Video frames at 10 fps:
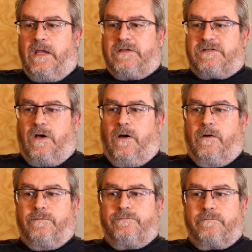
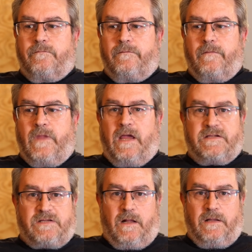So I
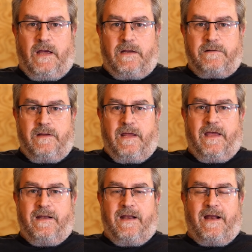installed that,
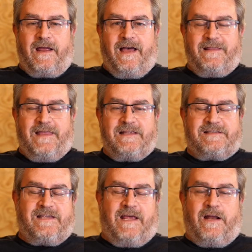and then I got that
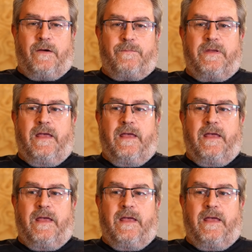set up